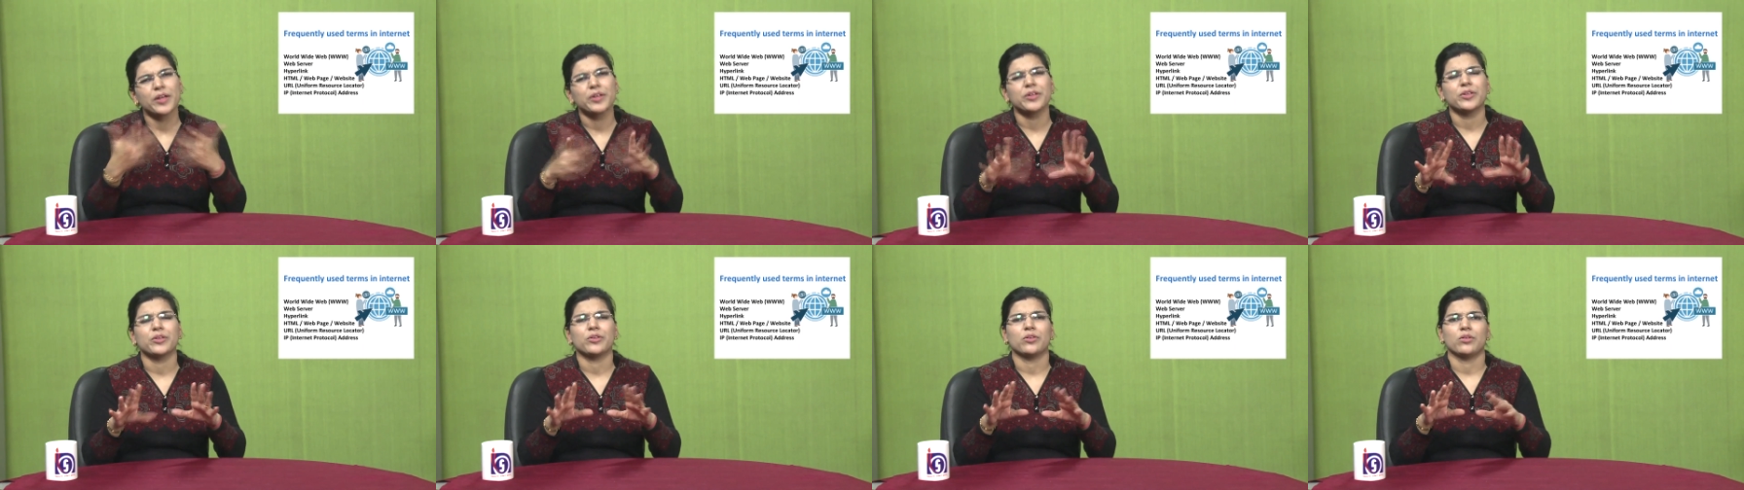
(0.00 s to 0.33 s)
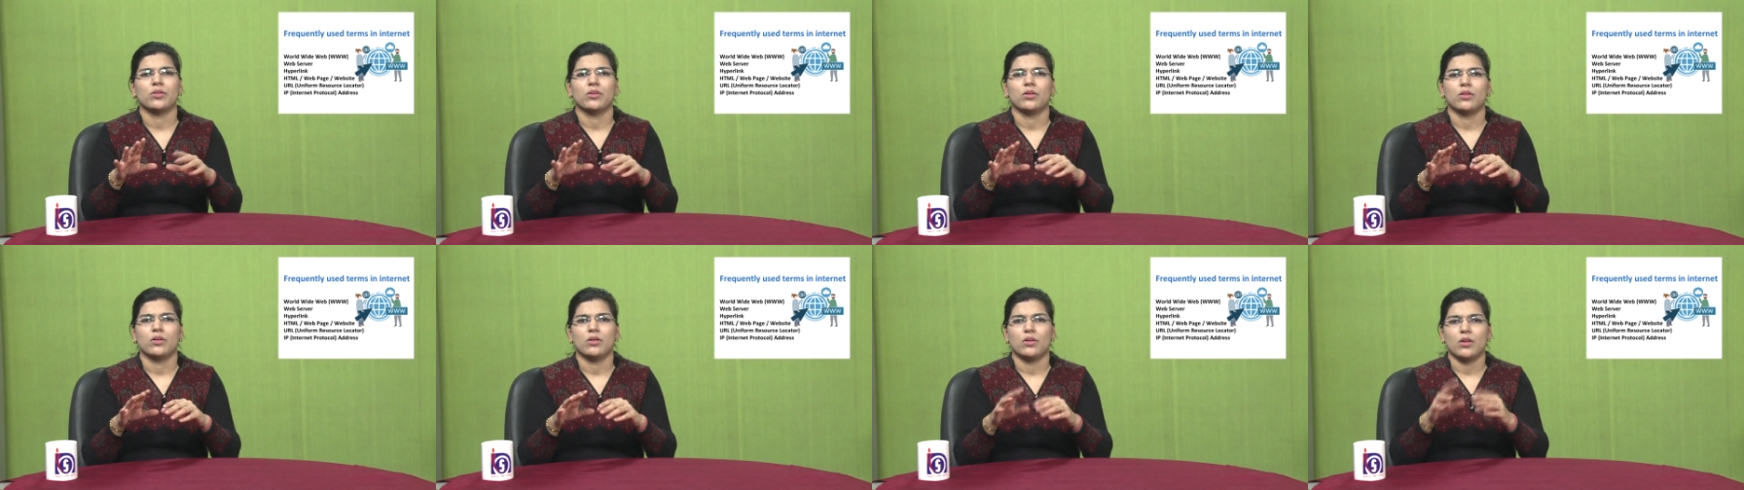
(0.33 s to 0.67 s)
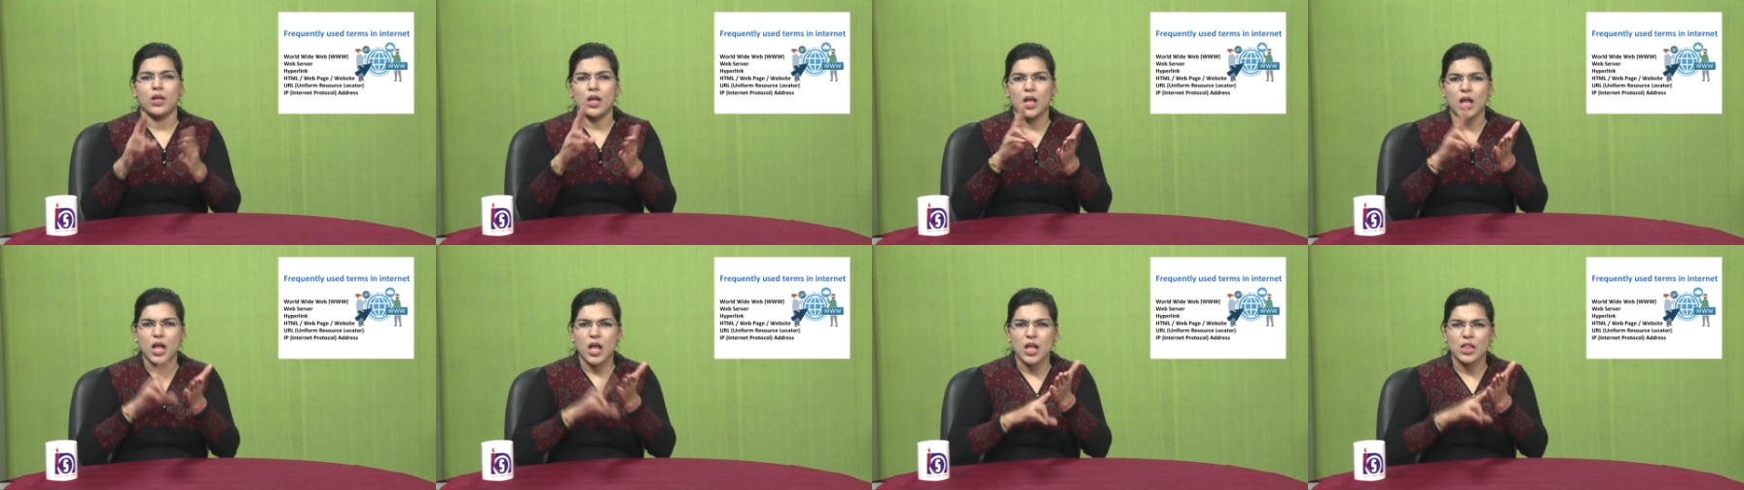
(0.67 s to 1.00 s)
Anyone
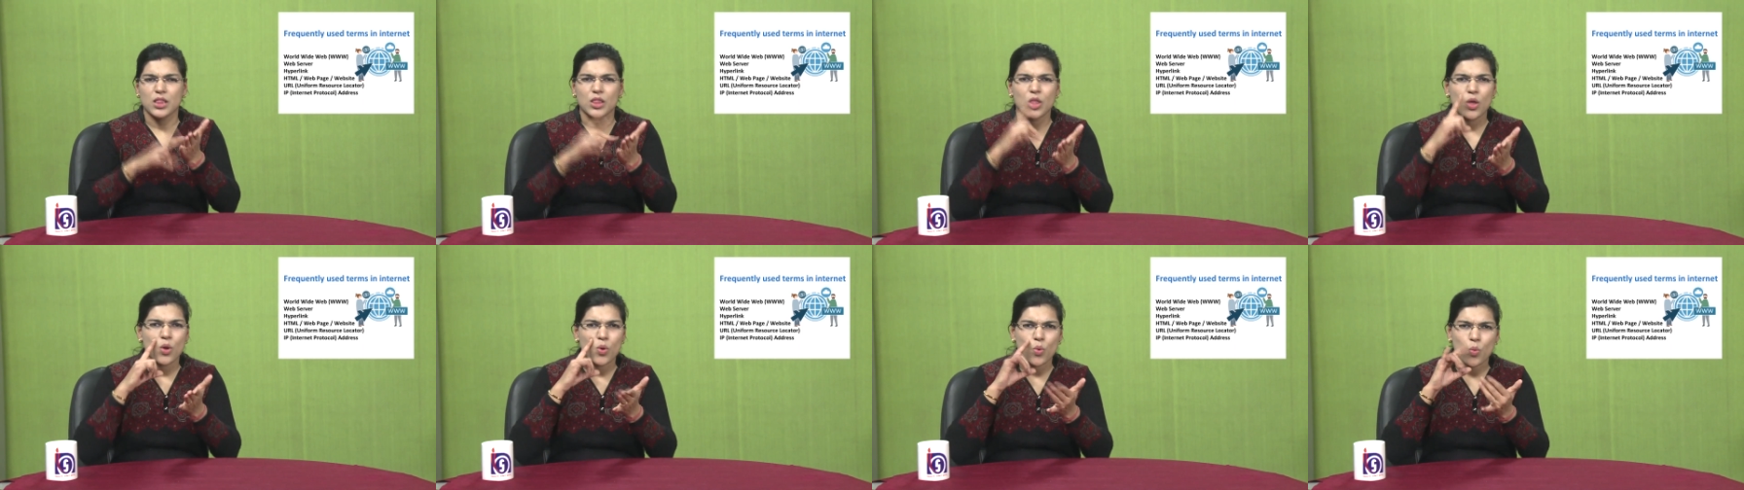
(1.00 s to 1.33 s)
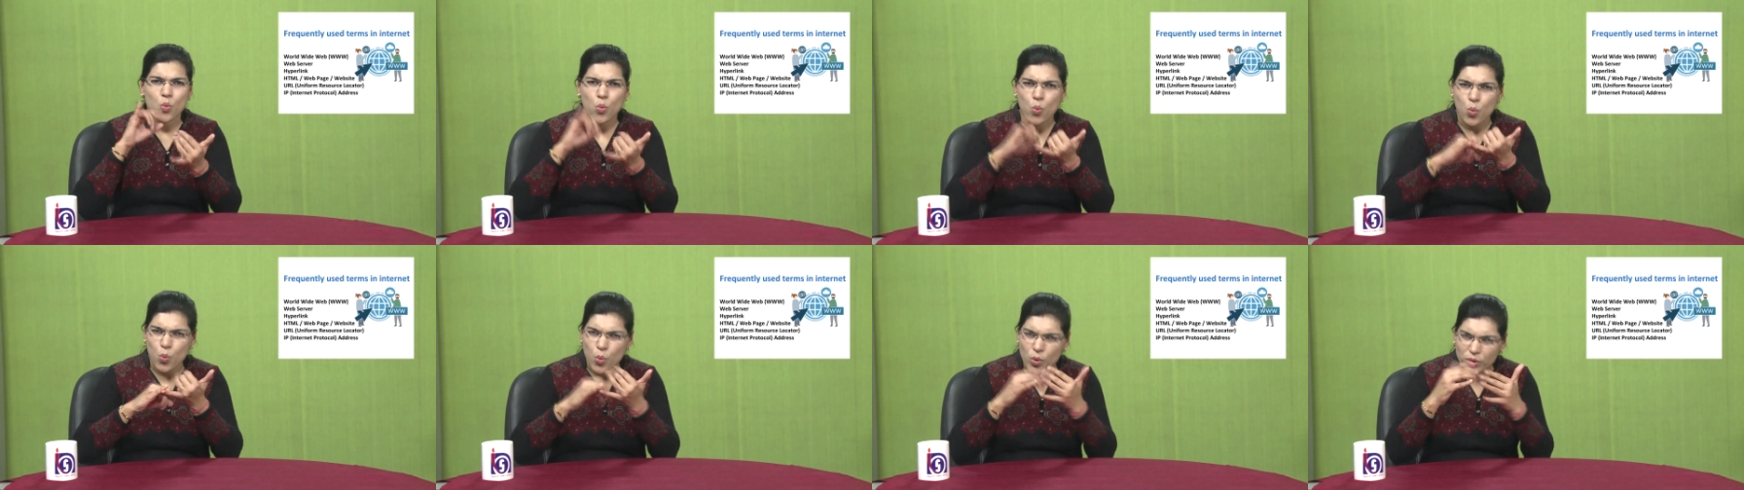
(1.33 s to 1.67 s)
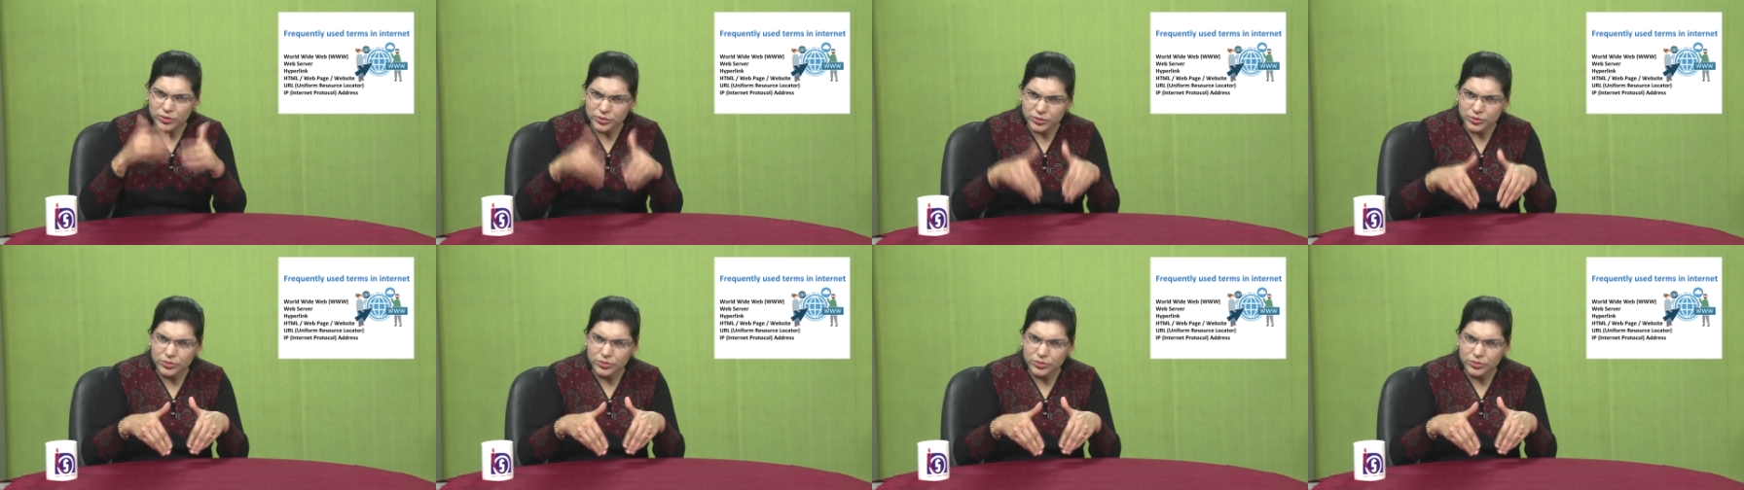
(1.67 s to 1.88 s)
can search